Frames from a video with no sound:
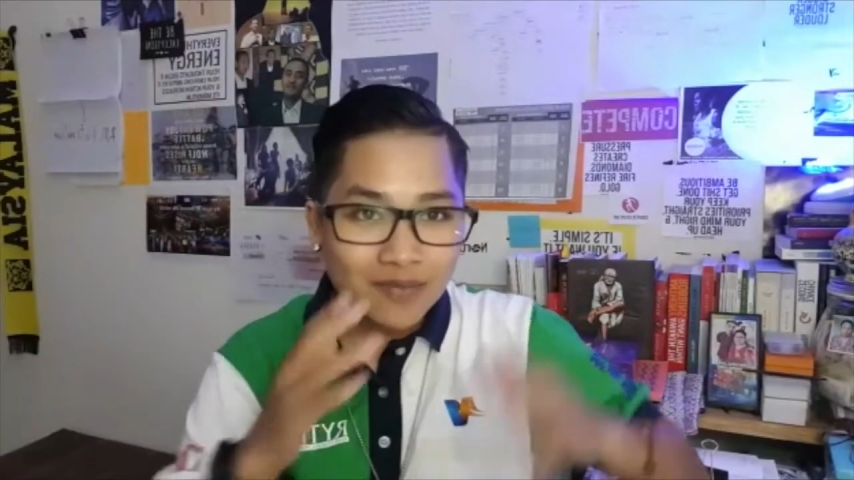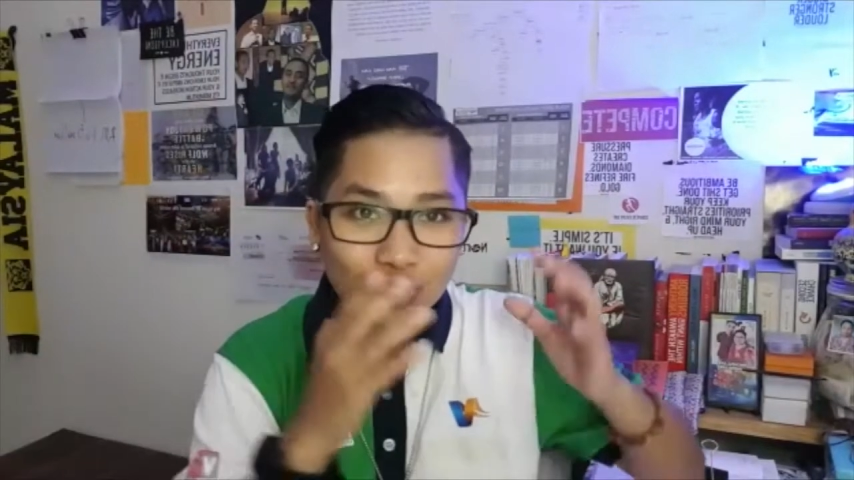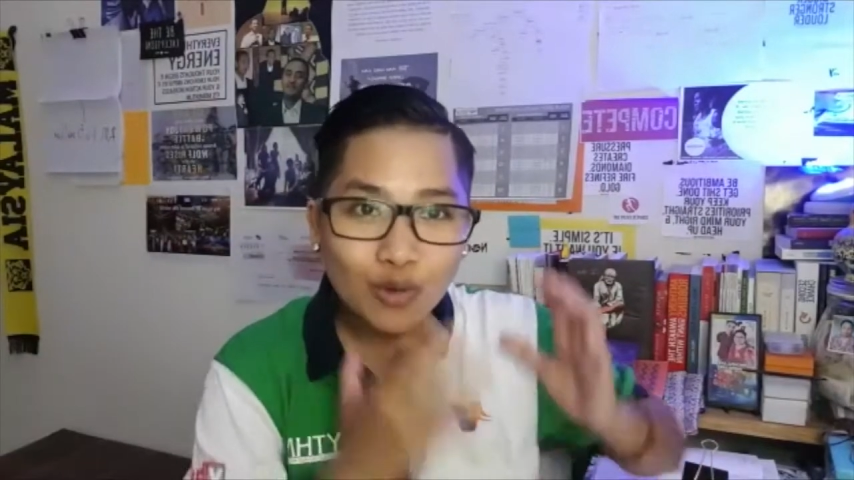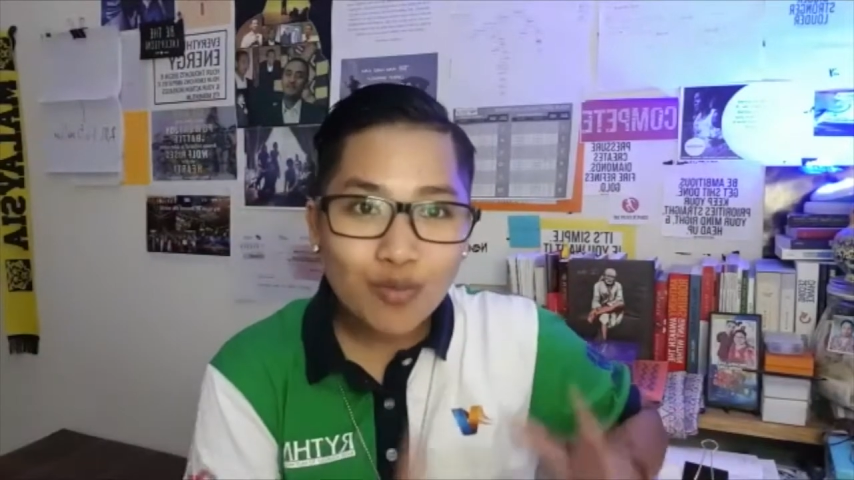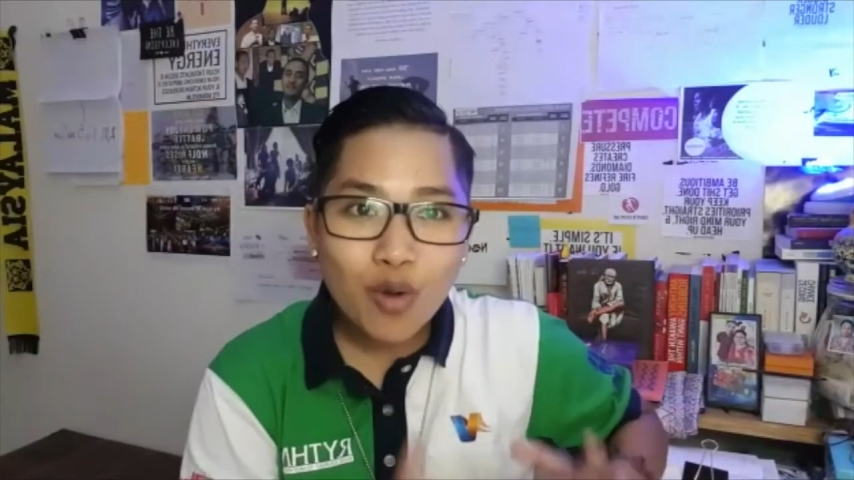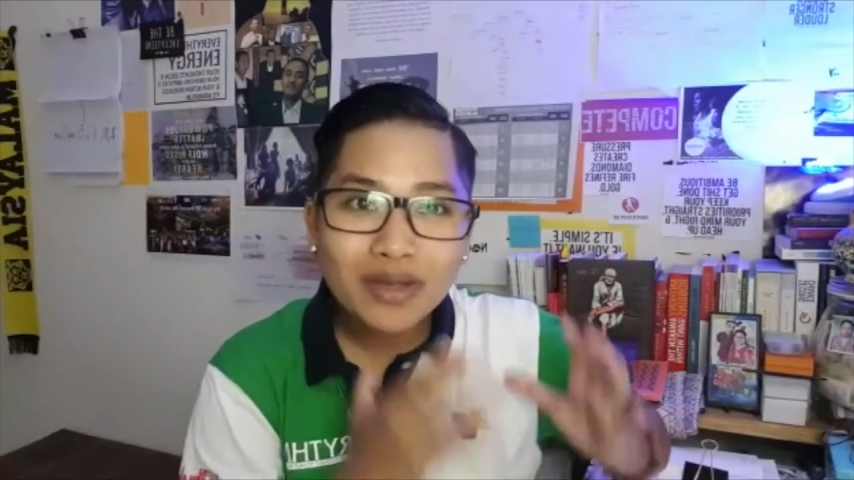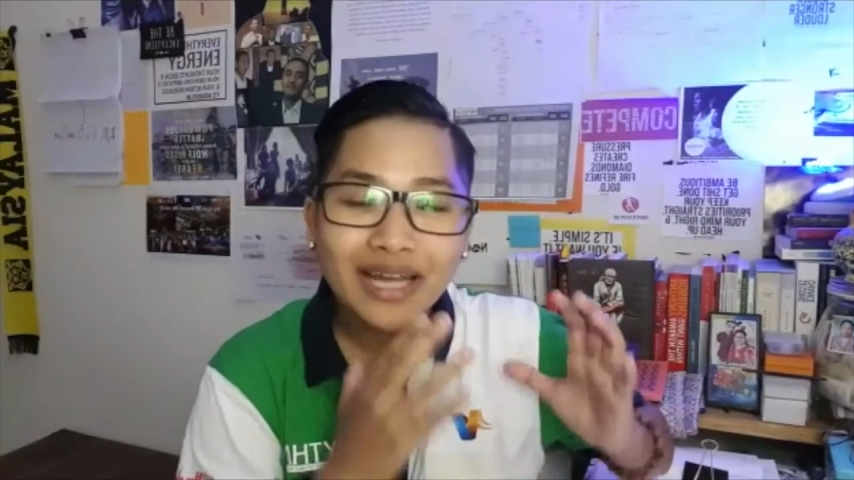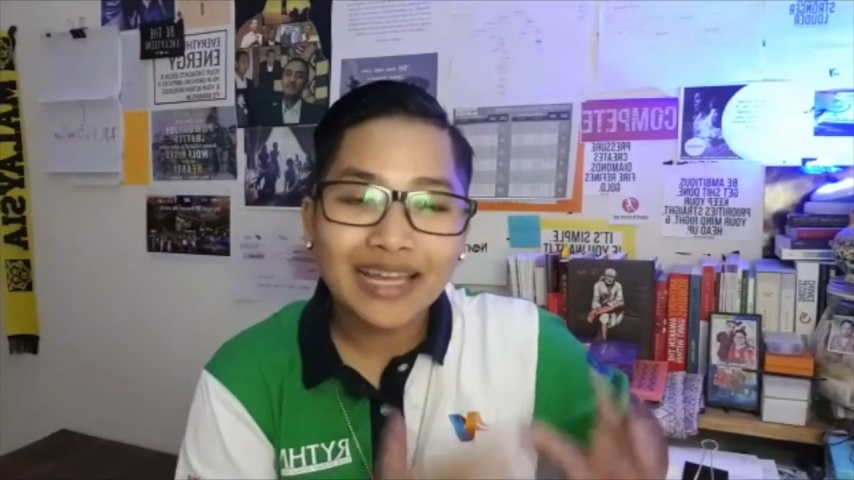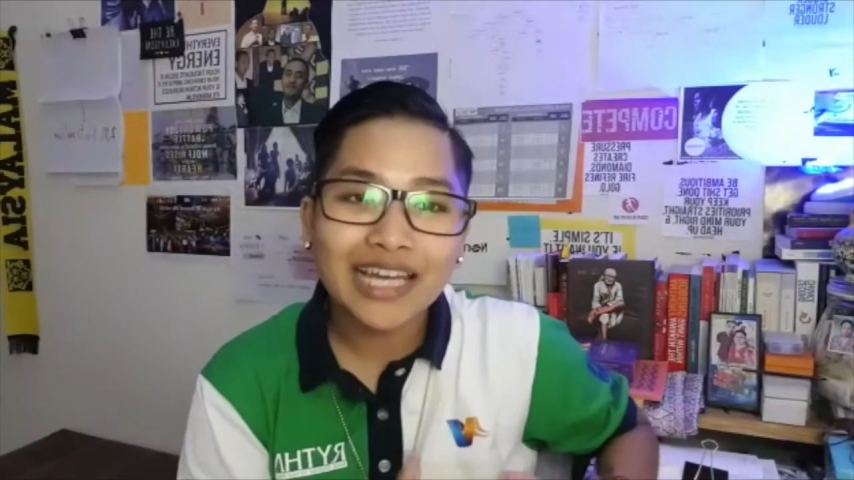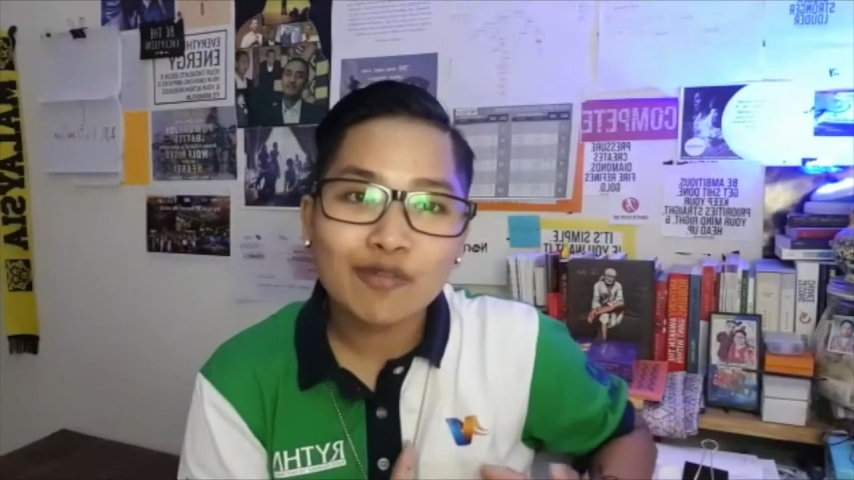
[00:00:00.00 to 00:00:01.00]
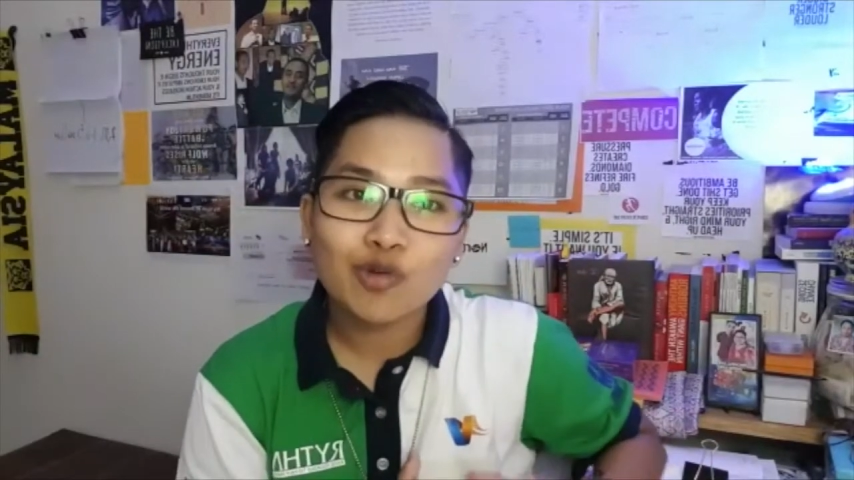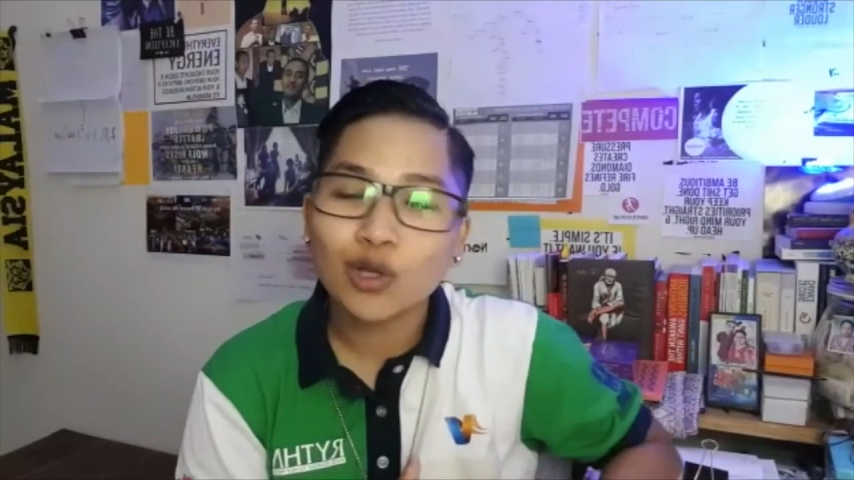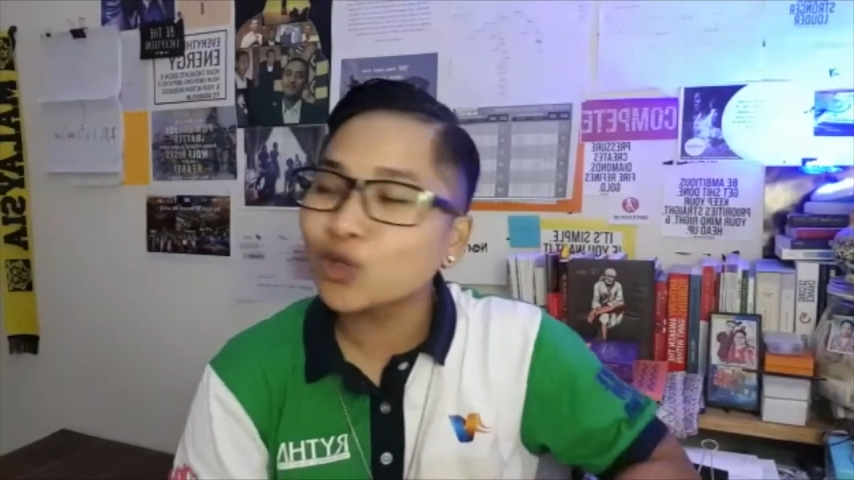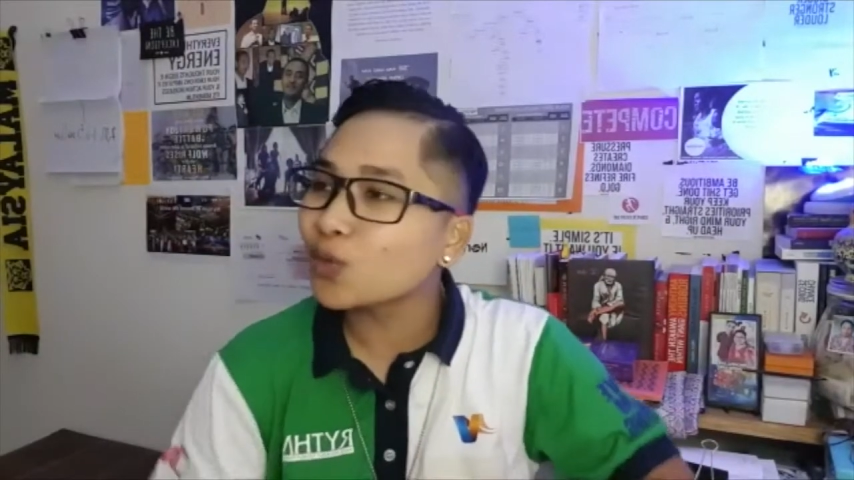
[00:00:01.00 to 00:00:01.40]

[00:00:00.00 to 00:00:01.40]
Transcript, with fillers: The moment I left Kuala